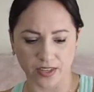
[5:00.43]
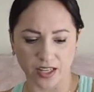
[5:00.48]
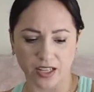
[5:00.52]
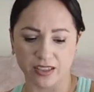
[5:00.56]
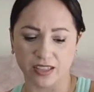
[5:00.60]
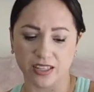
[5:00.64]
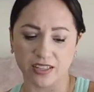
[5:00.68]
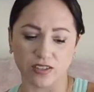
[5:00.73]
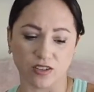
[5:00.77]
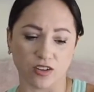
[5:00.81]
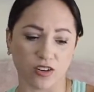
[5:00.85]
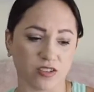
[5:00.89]

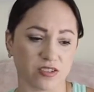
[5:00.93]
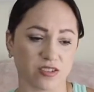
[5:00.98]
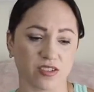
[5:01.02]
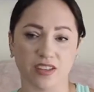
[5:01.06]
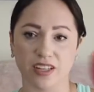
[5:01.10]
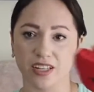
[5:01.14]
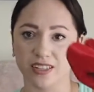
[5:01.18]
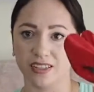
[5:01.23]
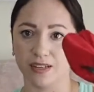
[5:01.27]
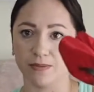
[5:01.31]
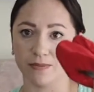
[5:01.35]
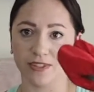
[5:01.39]
These are also
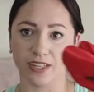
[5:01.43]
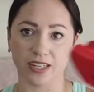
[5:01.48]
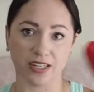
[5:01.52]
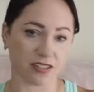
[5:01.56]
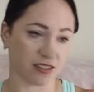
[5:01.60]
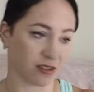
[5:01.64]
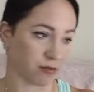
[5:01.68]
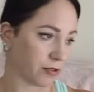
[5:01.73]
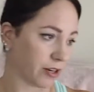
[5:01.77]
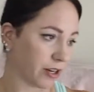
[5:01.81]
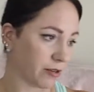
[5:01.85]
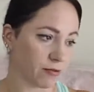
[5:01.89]
that same size,
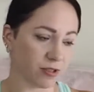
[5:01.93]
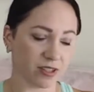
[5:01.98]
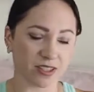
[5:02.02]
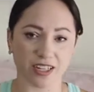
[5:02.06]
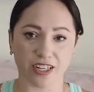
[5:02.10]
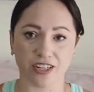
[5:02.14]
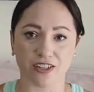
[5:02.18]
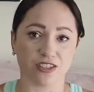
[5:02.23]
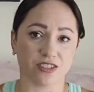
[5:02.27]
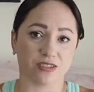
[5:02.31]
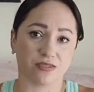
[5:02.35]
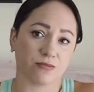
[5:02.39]
the red ones. I
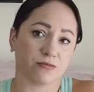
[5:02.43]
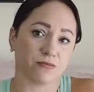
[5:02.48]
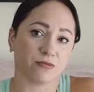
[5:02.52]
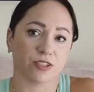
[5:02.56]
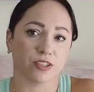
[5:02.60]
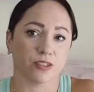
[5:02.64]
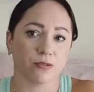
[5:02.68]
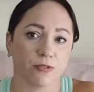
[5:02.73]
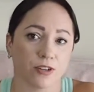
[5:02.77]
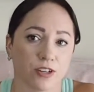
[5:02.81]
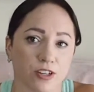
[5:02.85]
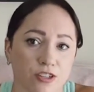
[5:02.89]
just
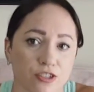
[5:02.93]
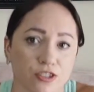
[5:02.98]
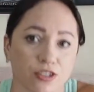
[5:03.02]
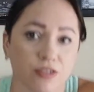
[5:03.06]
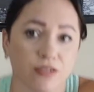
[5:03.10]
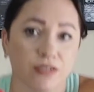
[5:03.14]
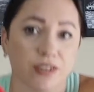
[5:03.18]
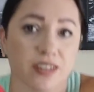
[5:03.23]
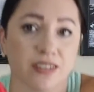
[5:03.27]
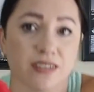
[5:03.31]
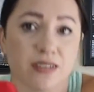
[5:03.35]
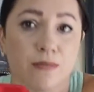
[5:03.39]
really wanted to show you
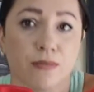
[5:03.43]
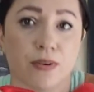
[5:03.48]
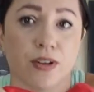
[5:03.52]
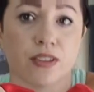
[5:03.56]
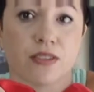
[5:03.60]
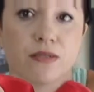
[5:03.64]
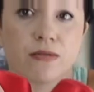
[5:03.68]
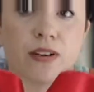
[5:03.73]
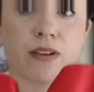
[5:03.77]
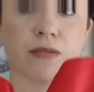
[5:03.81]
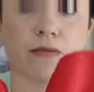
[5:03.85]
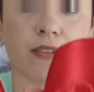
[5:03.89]
guys I bought
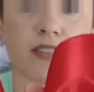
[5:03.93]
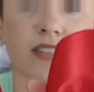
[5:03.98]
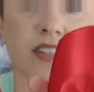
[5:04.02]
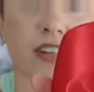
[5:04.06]
the red ones.